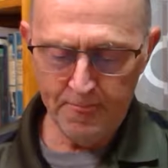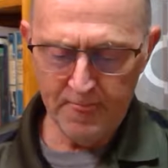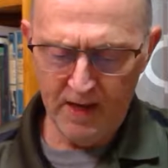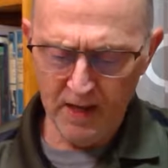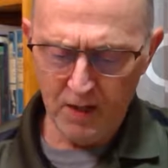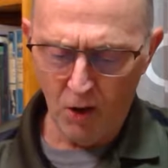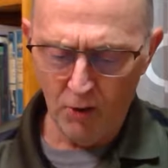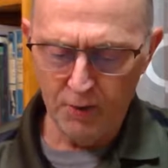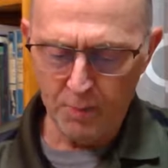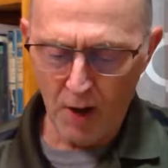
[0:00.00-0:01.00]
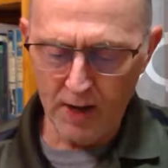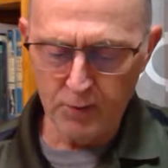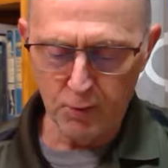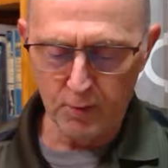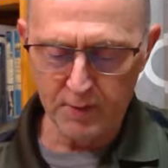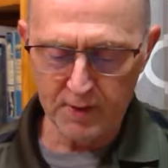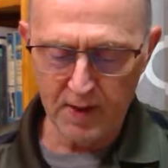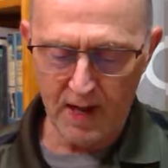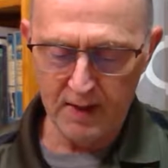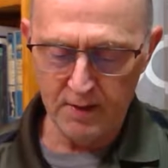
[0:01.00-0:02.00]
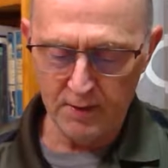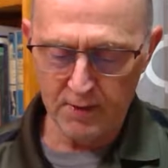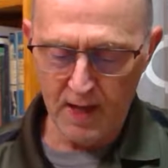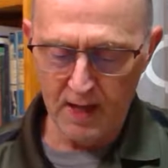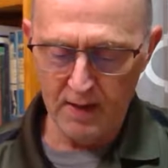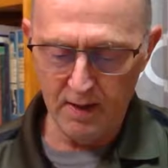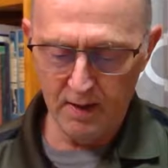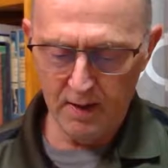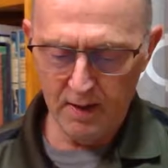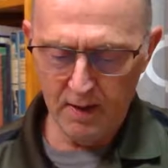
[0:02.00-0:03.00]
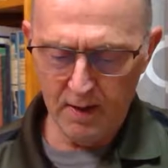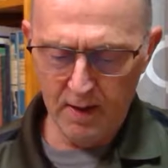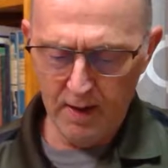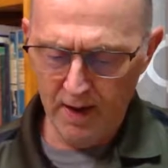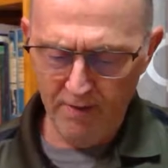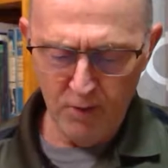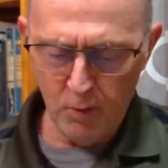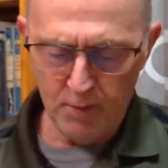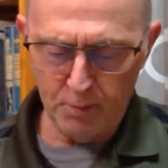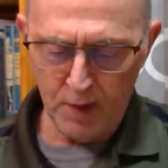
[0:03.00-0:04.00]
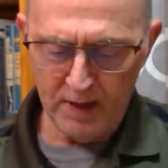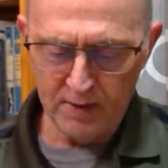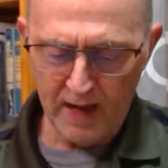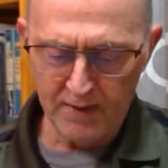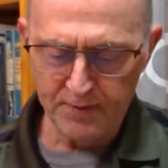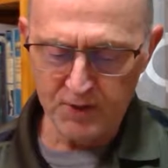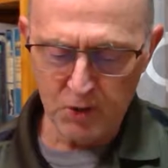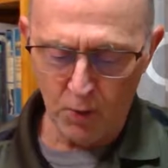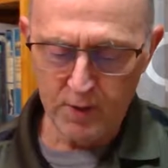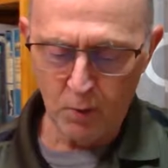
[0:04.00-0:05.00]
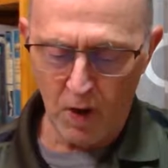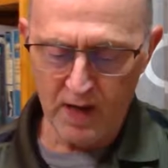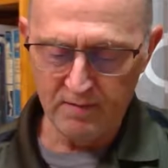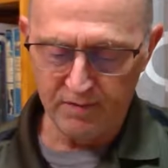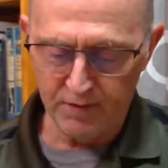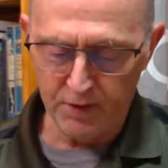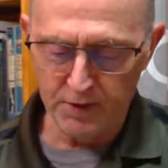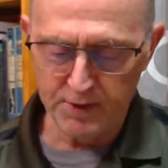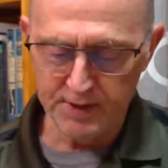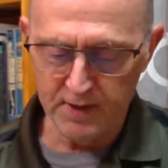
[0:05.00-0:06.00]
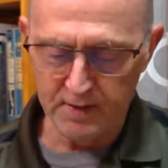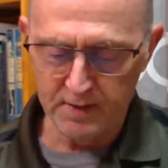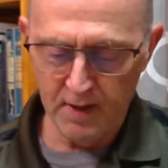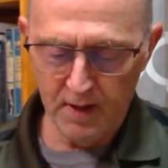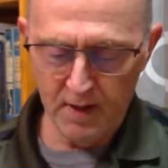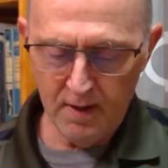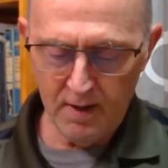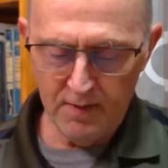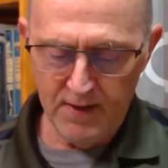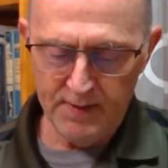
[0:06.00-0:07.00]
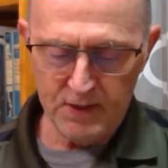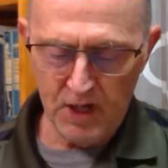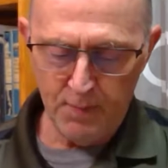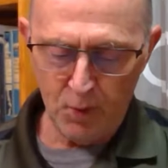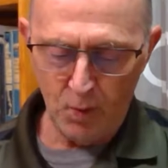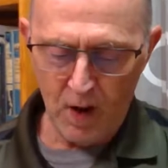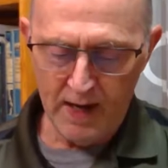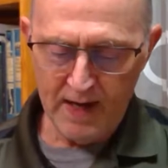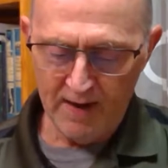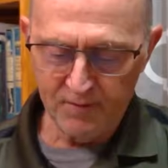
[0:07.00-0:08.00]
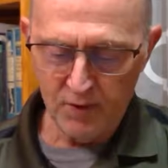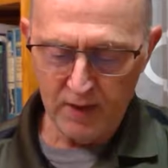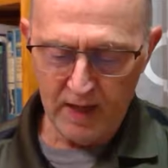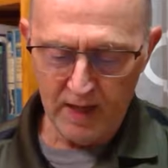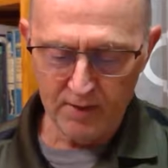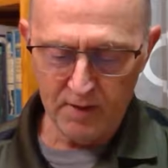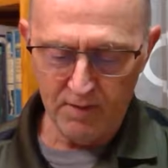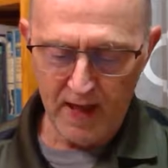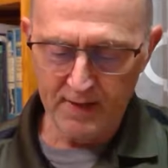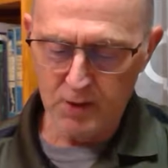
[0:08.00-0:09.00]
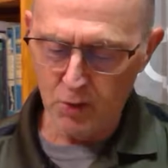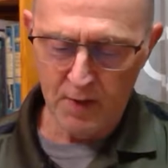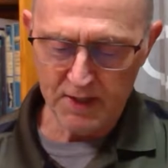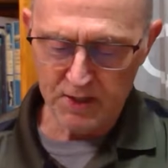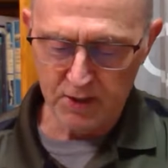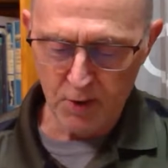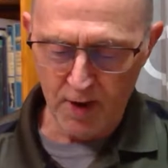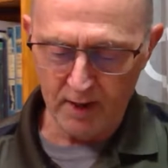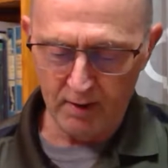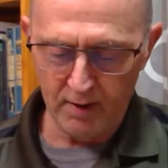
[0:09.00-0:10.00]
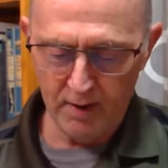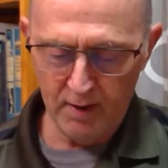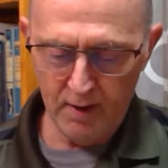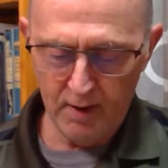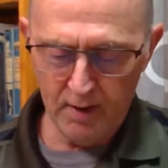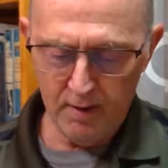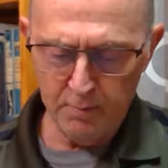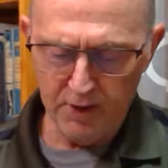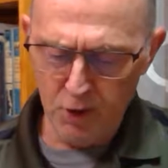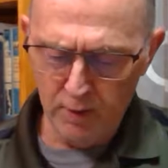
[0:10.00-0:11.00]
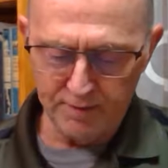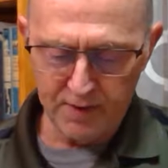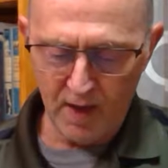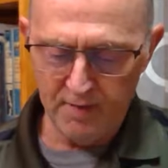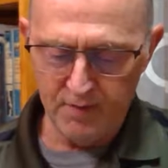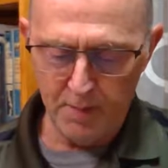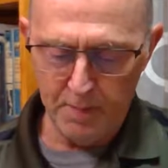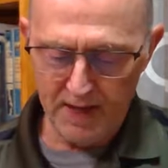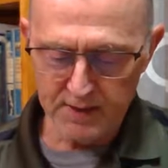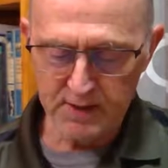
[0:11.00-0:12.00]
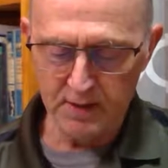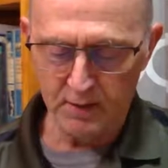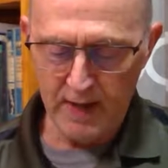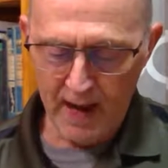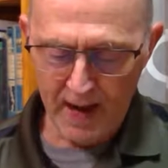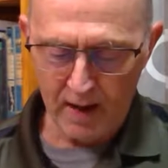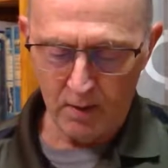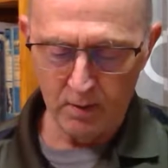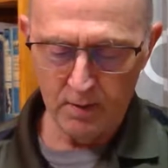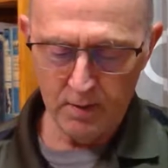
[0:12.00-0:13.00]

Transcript: Then he called the bridegroom aside and said, Everyone brings out the choice wine first, and then the cheaper wine after the guests have had too much to drink. But you have saved the best till now.